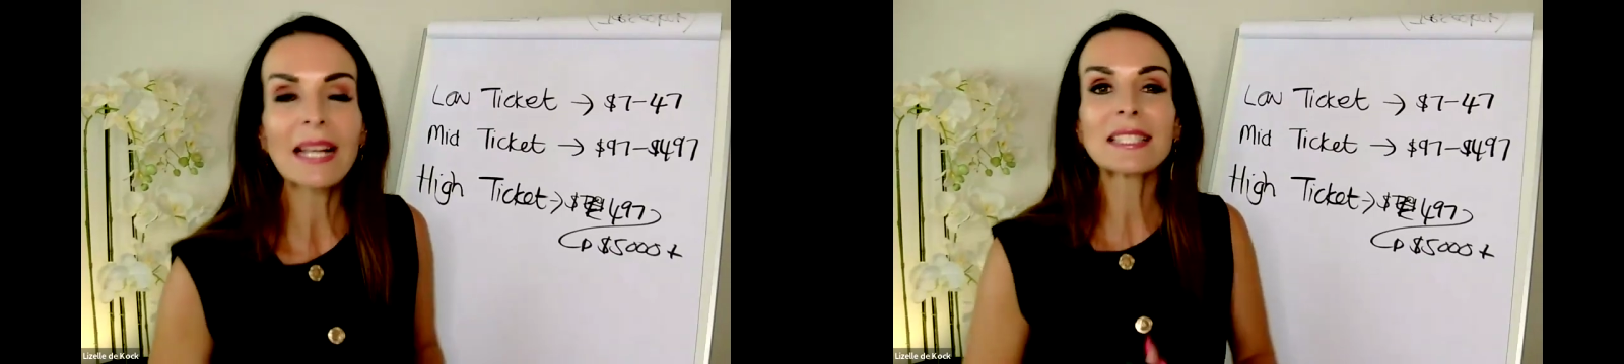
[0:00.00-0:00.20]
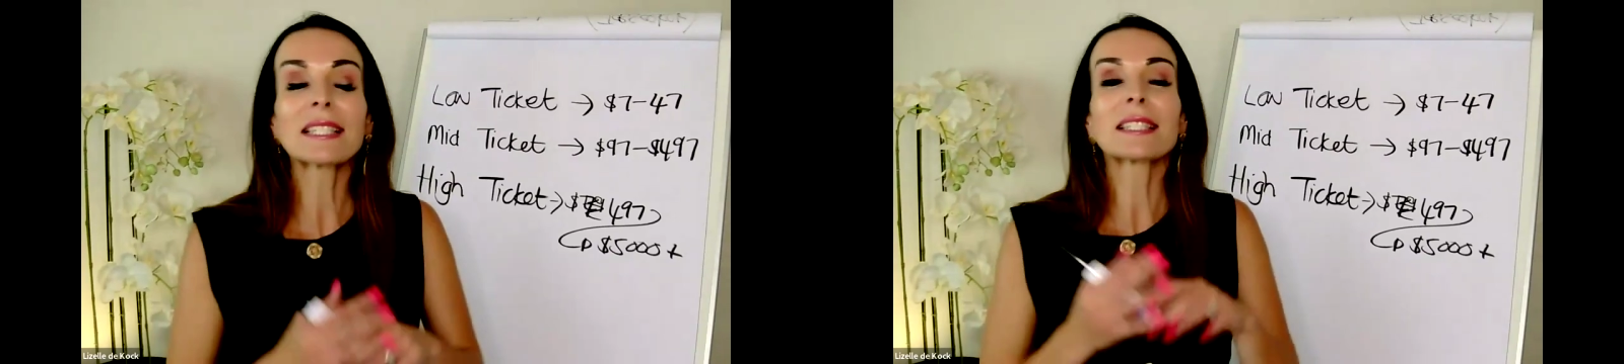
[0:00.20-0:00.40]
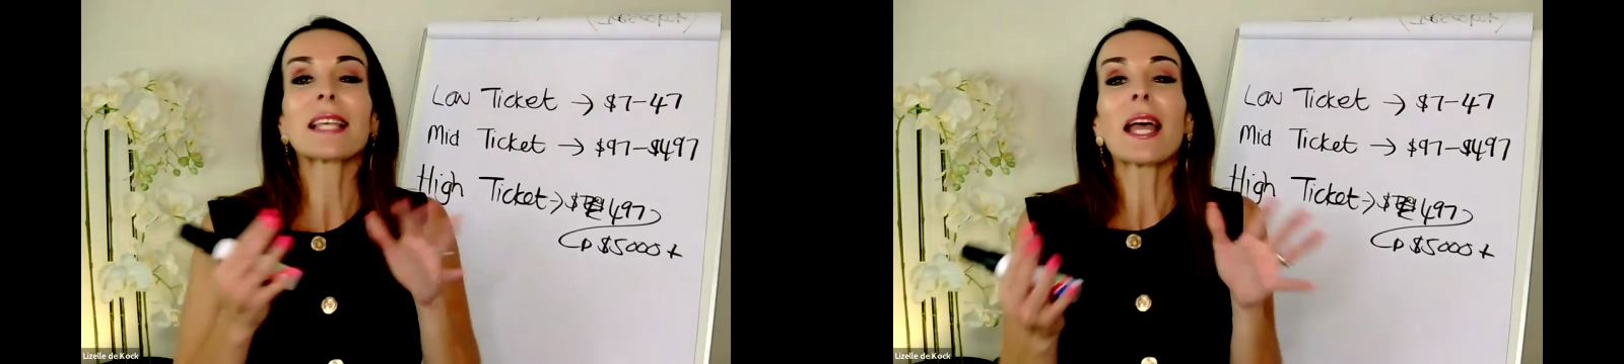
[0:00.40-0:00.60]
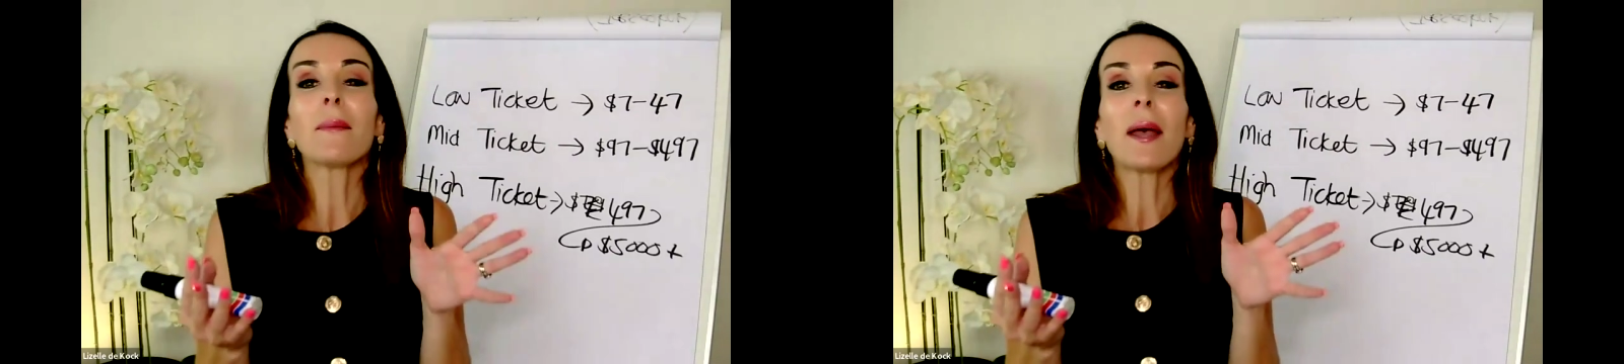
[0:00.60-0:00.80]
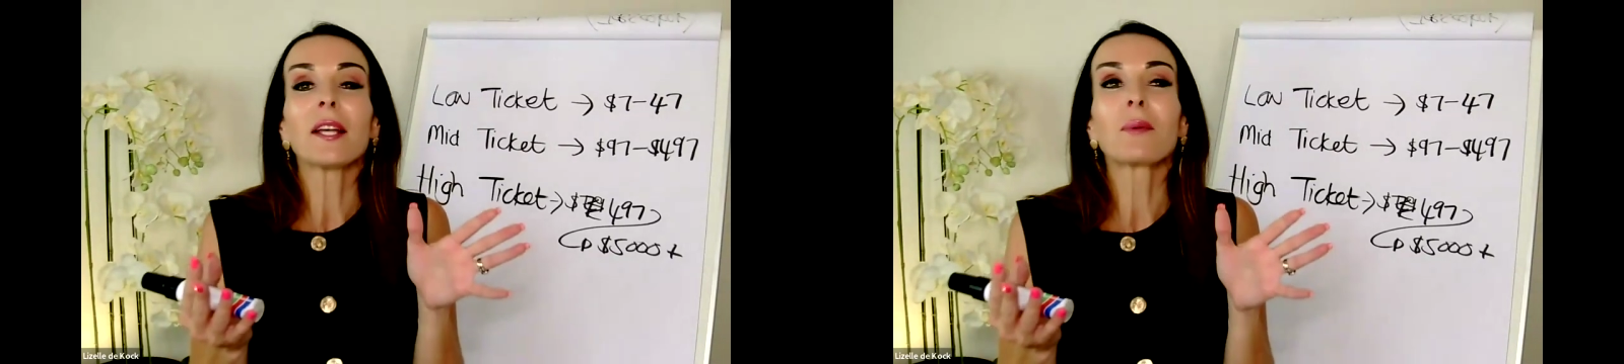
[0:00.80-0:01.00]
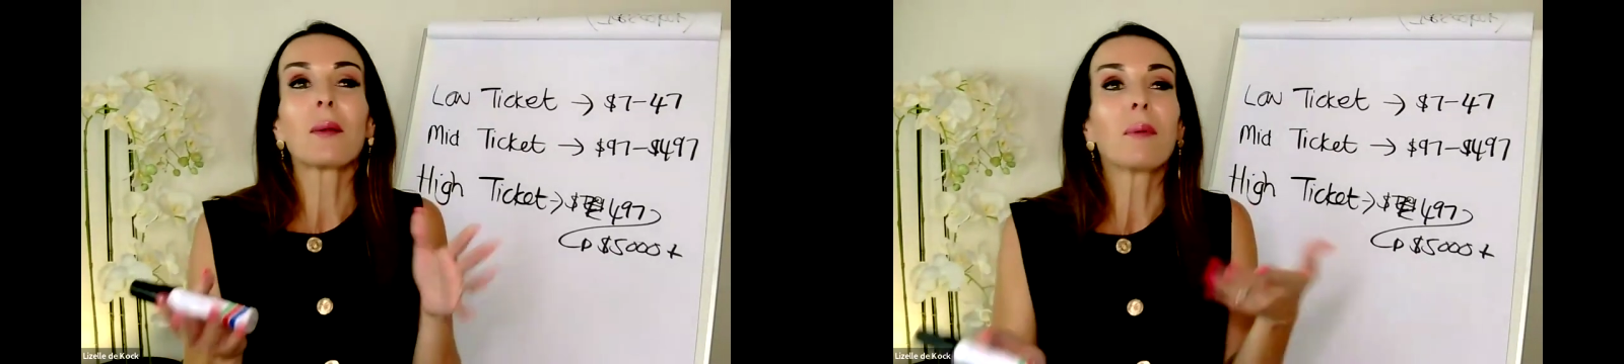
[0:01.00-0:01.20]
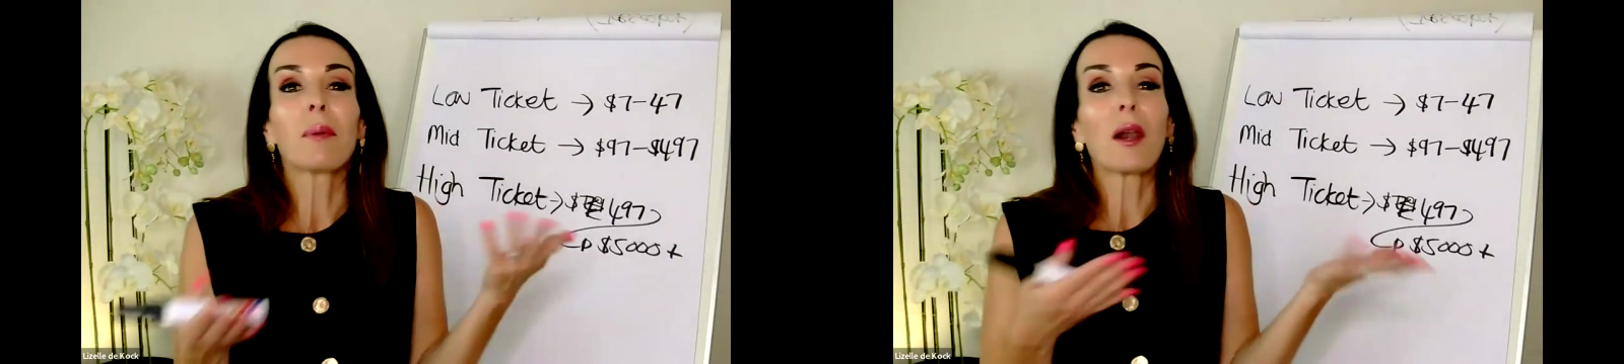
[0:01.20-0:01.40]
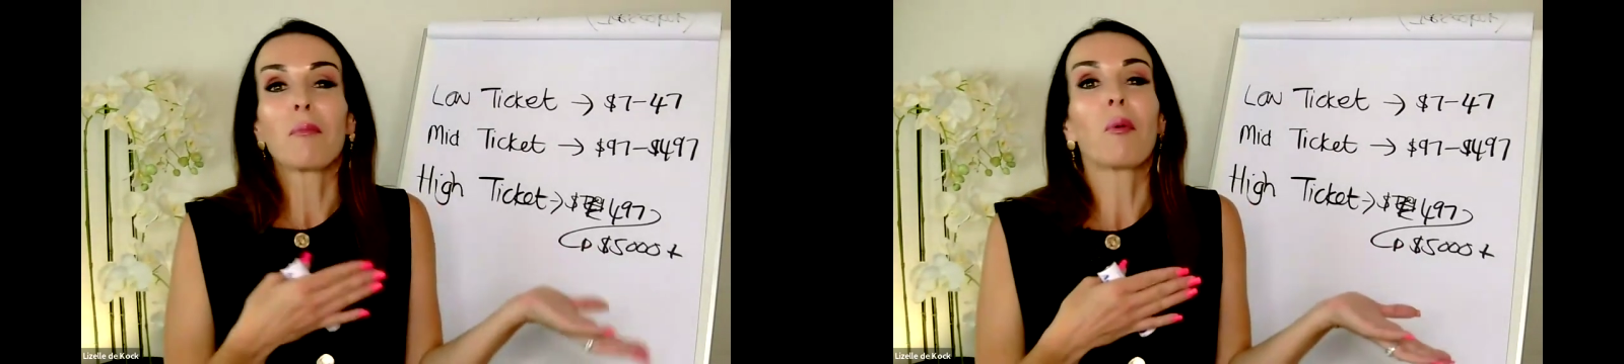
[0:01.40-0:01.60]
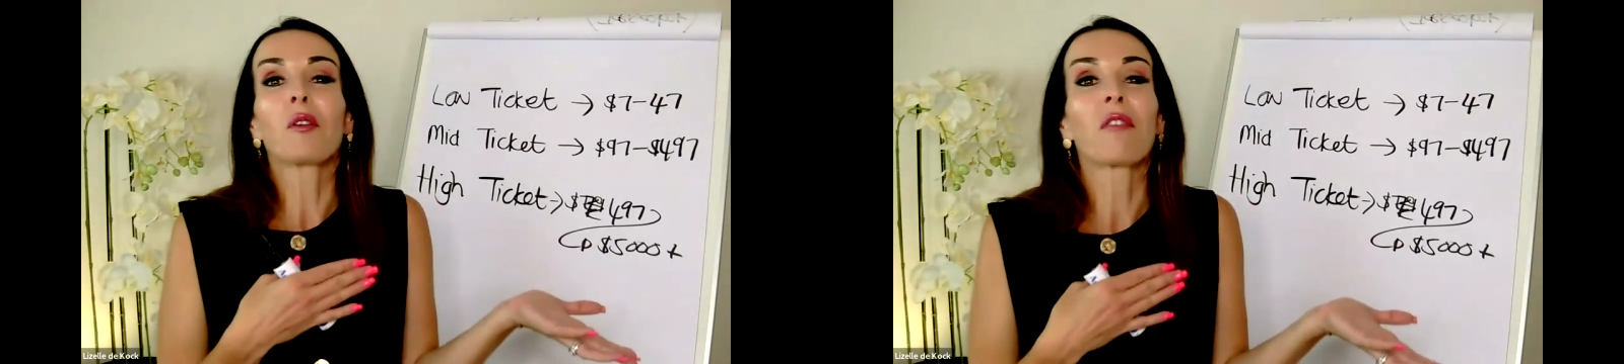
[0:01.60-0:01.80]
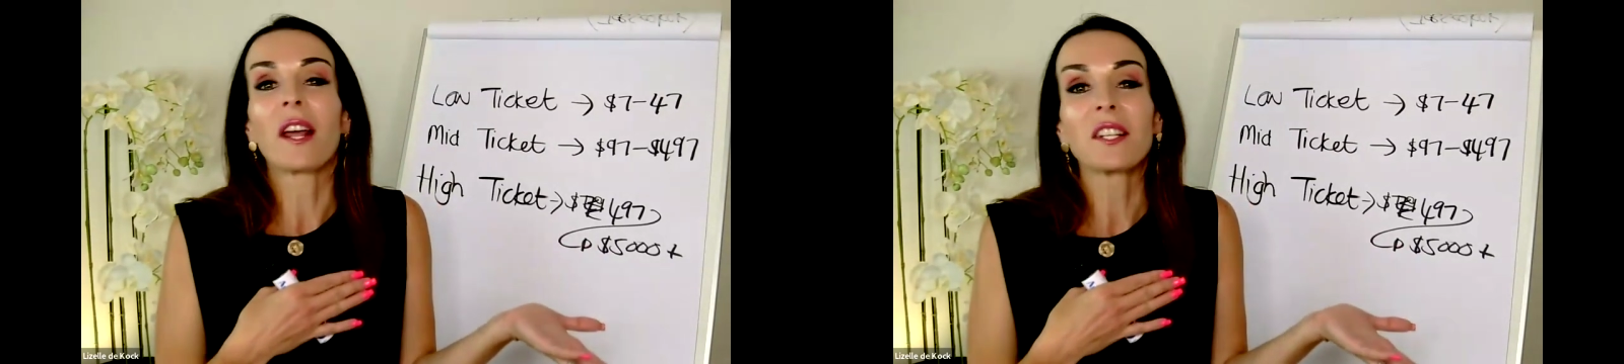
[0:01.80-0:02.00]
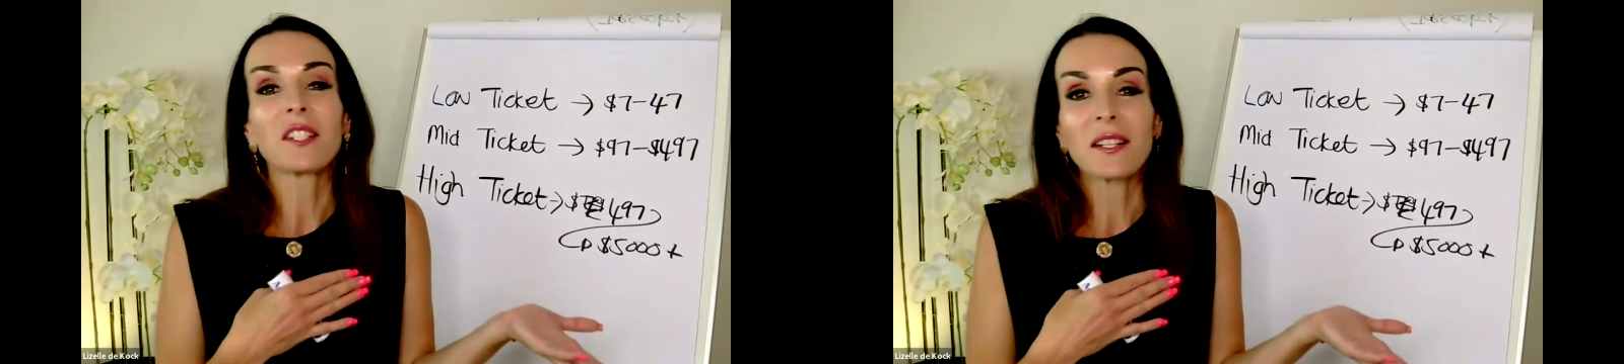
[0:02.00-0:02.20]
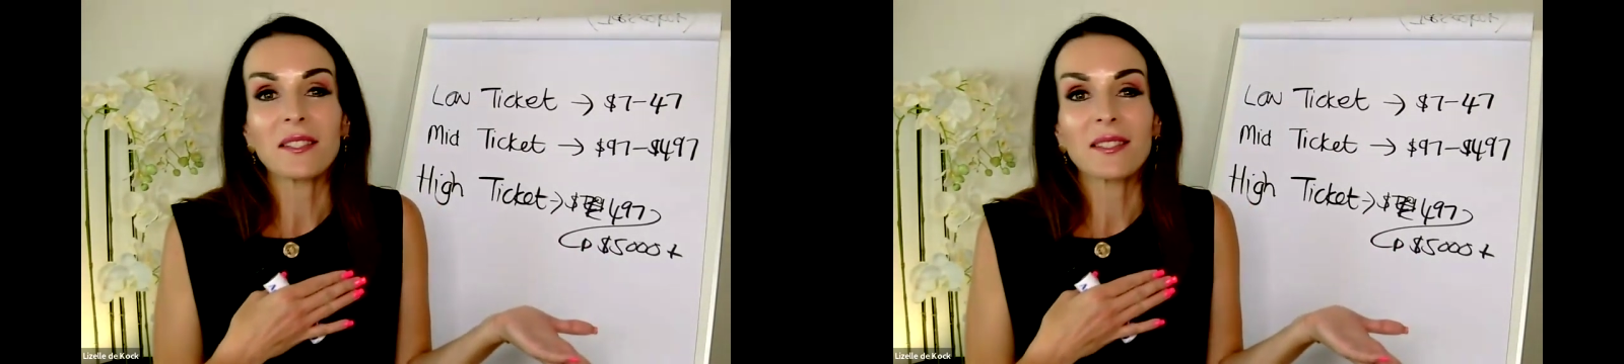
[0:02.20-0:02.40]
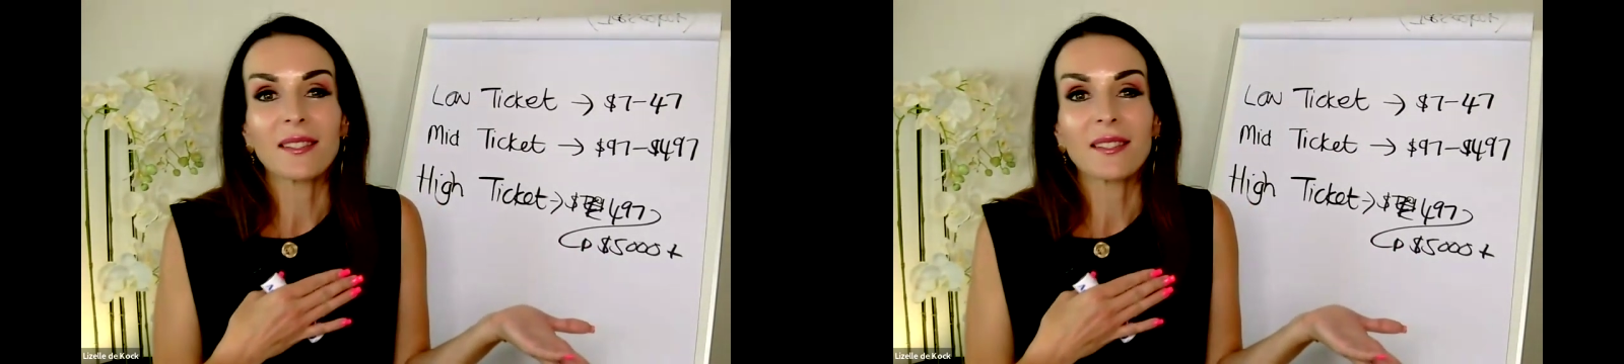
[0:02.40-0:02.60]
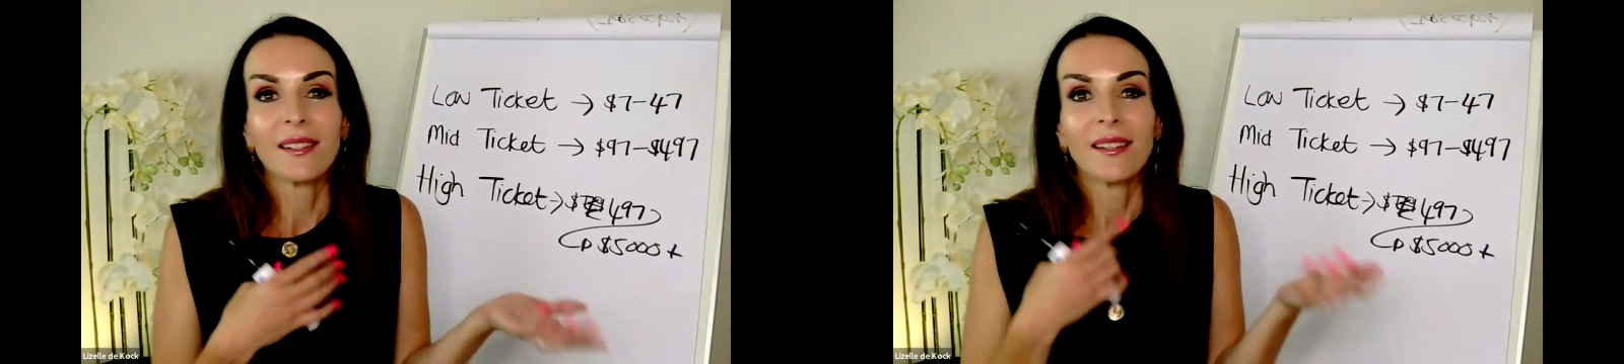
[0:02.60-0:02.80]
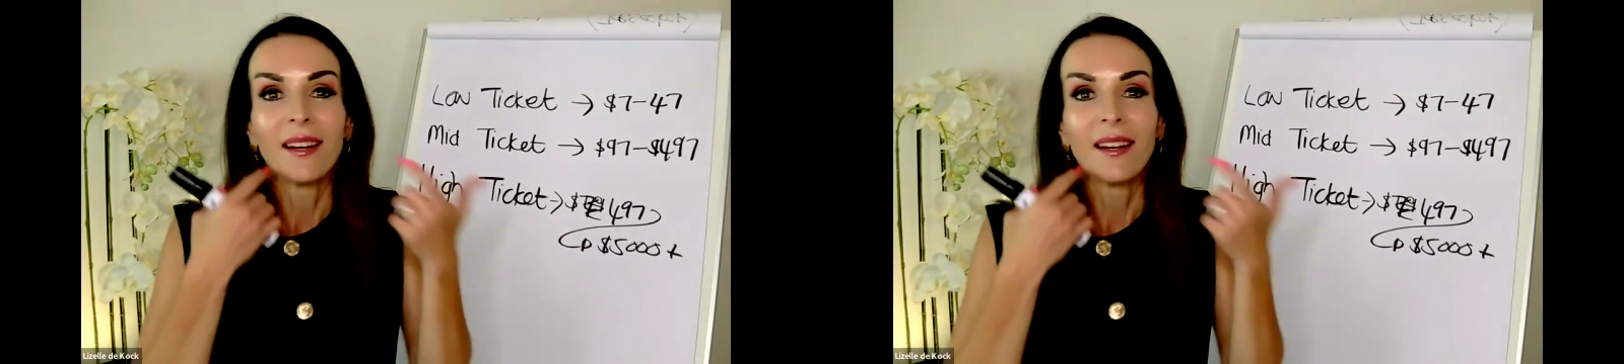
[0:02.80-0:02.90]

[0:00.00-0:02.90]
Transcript: It's the same as when people have bought franchises.